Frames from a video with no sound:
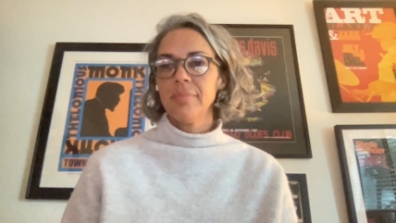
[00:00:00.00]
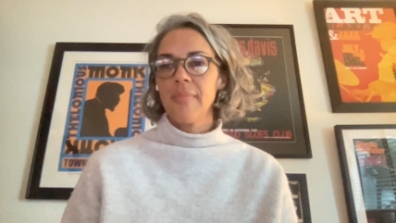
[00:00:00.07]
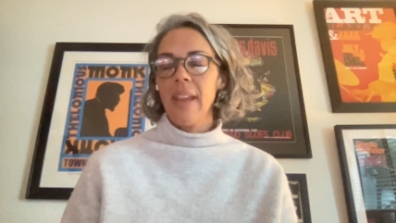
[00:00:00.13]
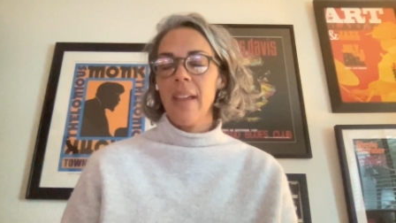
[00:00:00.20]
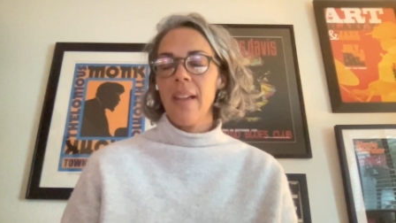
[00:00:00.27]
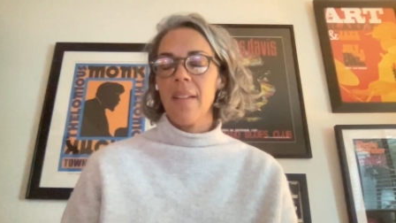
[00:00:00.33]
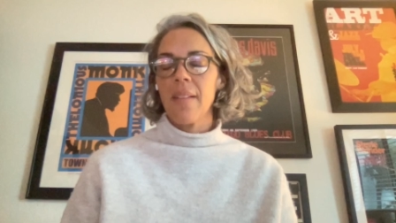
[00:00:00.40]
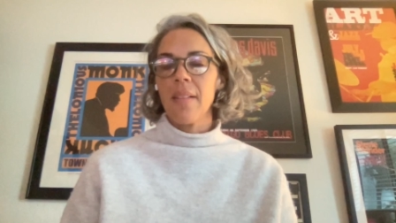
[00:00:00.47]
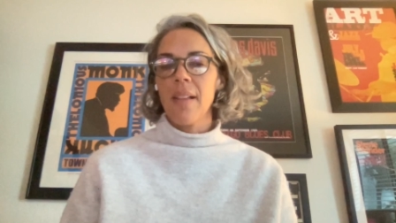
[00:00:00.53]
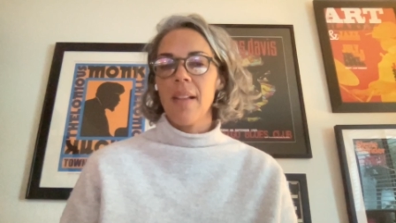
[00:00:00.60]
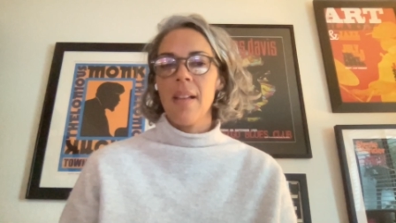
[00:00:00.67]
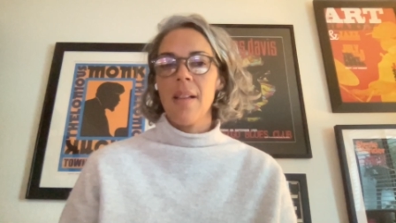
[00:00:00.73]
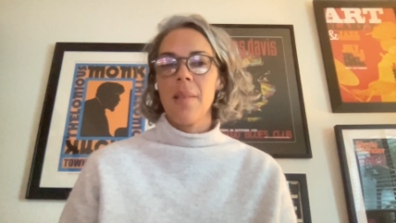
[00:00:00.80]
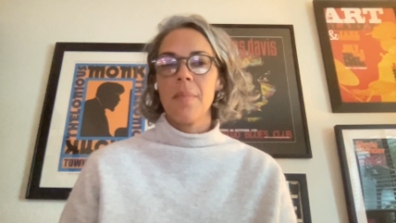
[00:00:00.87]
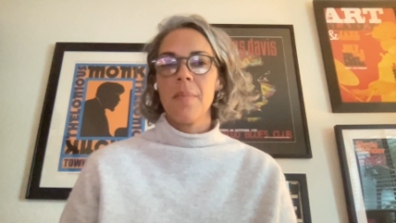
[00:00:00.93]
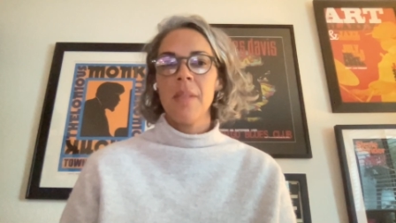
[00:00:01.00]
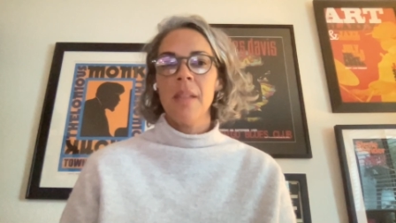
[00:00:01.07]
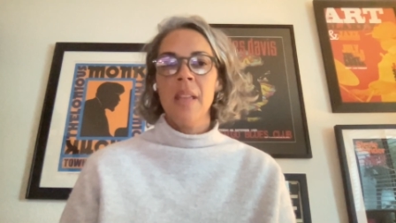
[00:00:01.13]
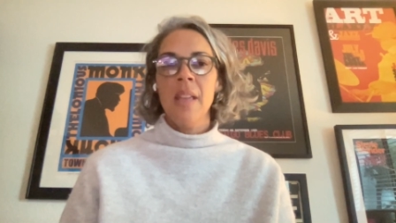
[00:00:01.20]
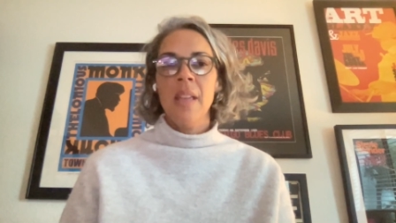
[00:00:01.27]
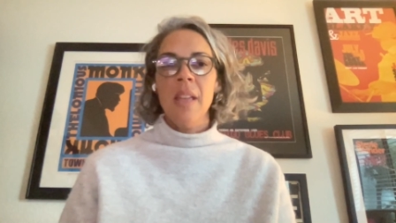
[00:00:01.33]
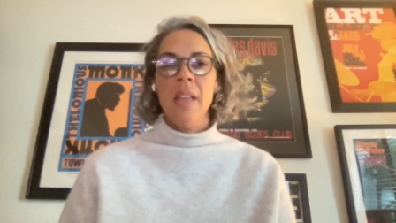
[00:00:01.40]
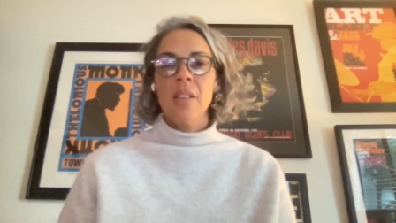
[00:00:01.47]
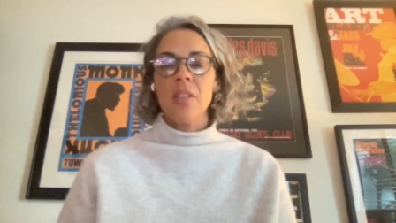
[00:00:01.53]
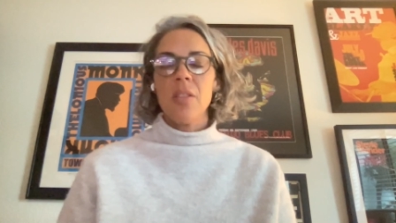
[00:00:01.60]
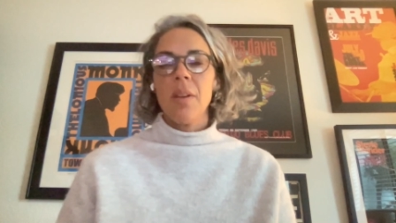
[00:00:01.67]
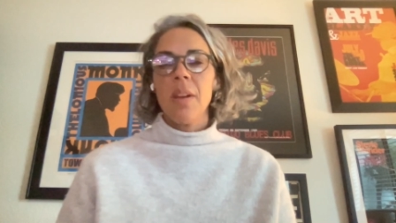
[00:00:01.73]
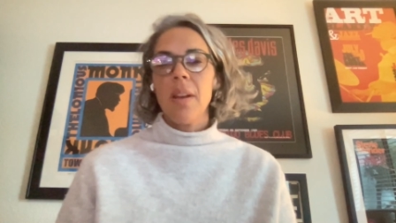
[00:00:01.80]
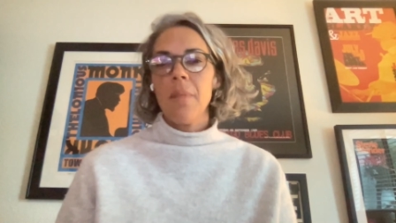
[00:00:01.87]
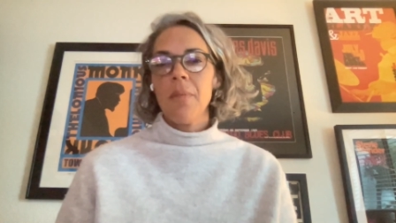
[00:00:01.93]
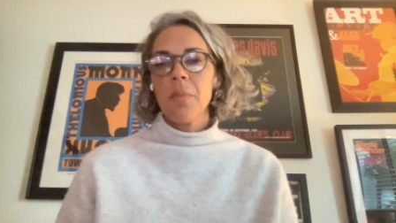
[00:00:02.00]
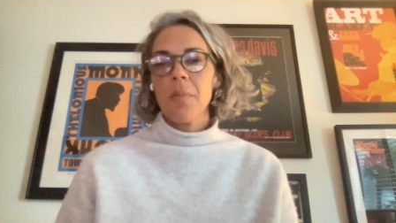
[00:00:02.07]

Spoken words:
Yeah. So I come